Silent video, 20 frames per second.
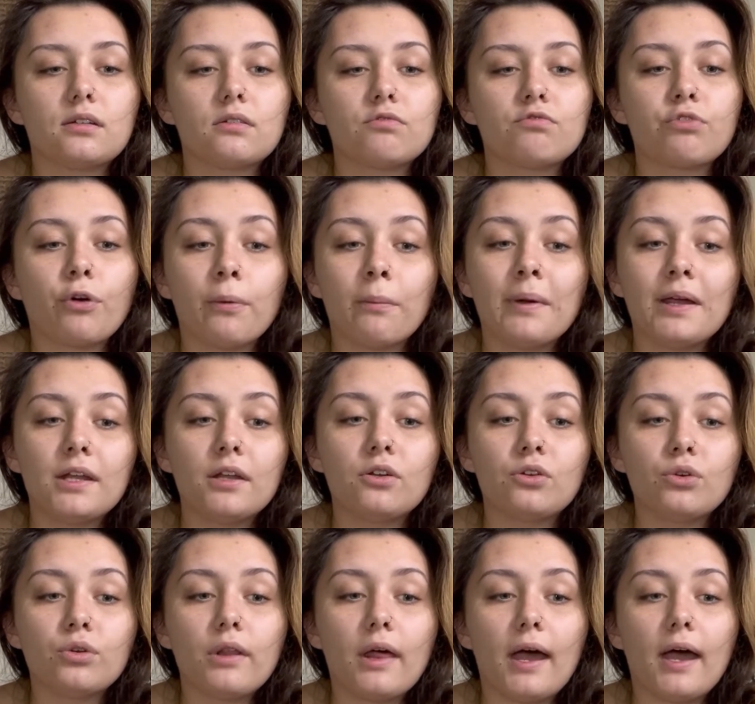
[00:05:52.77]
for me to
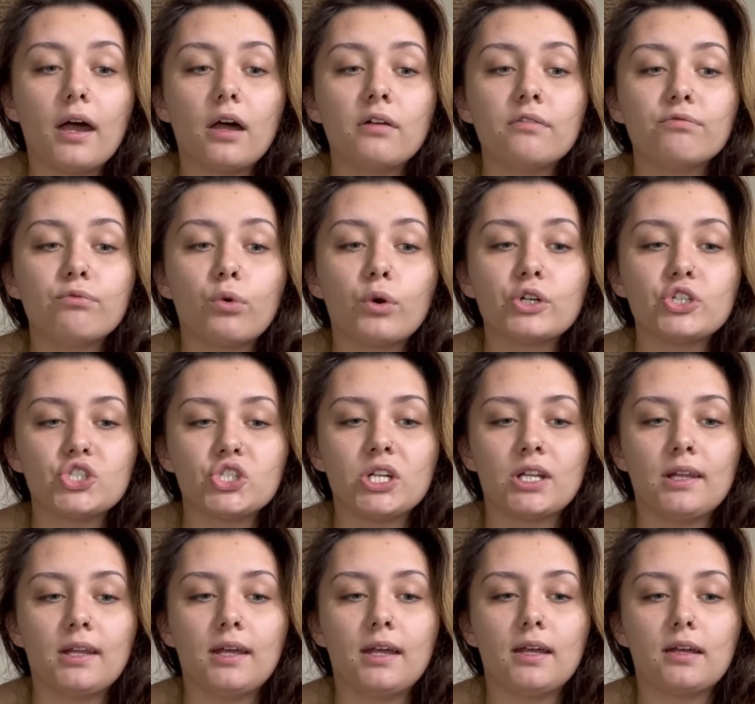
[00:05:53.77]
do that,
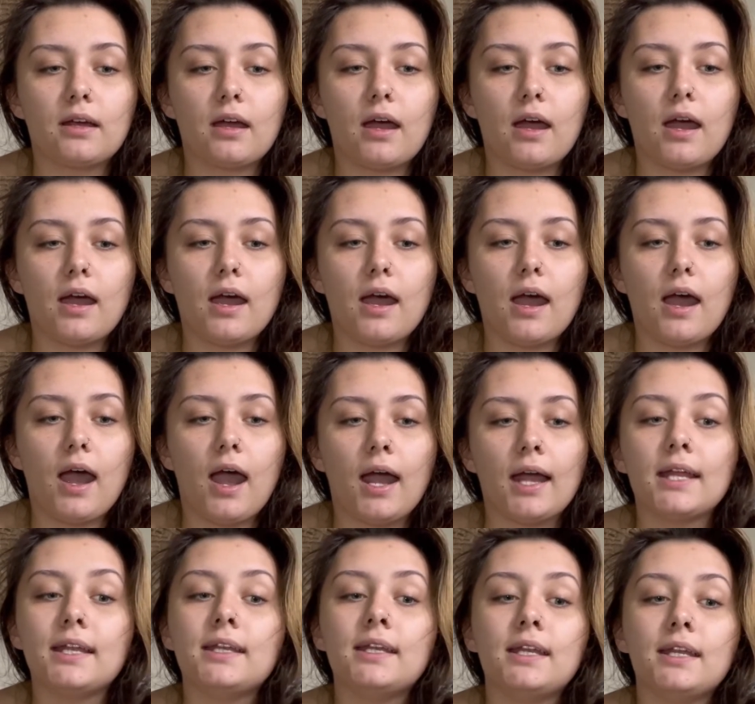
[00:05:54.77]
unfortunately, I
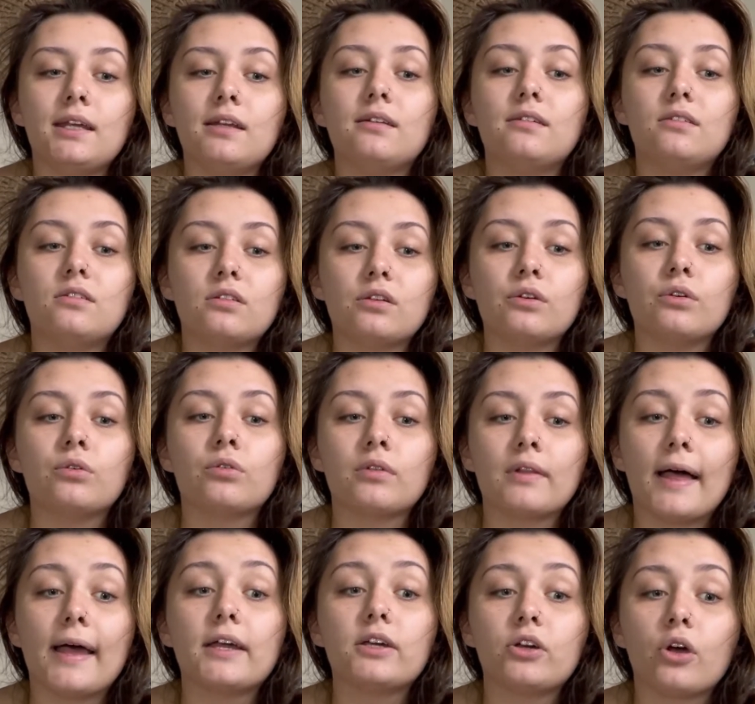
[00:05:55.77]
need to
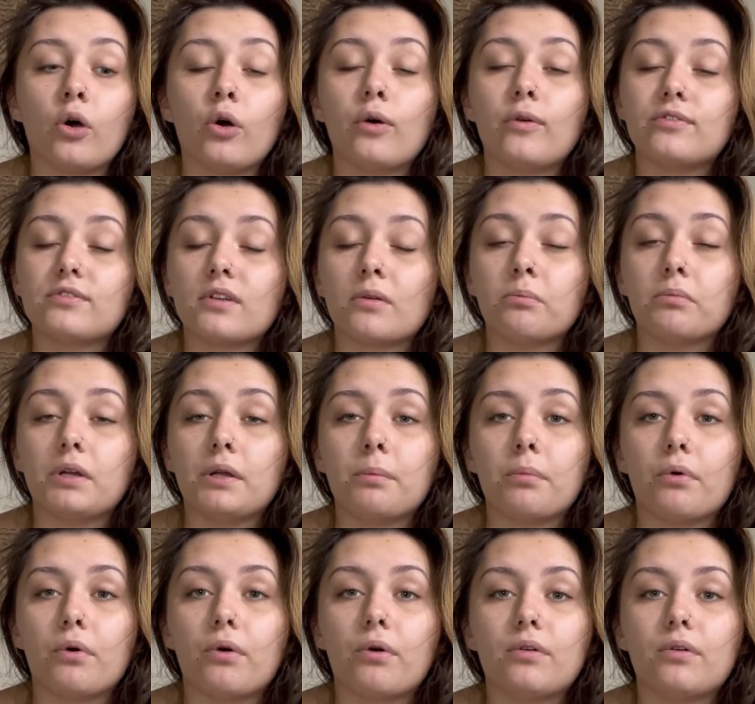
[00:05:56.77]
let go of some people.